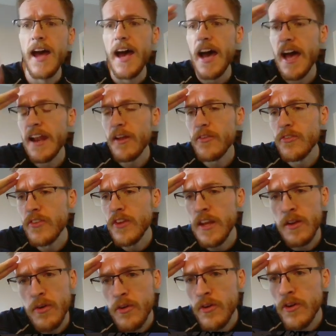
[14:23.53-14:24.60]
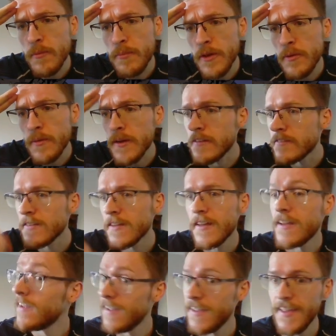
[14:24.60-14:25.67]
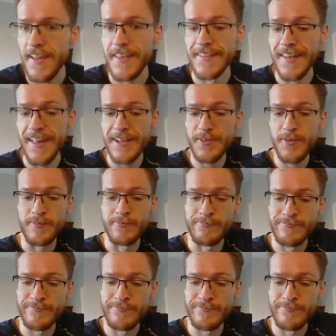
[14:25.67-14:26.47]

and I'll see all you beauties in the next one.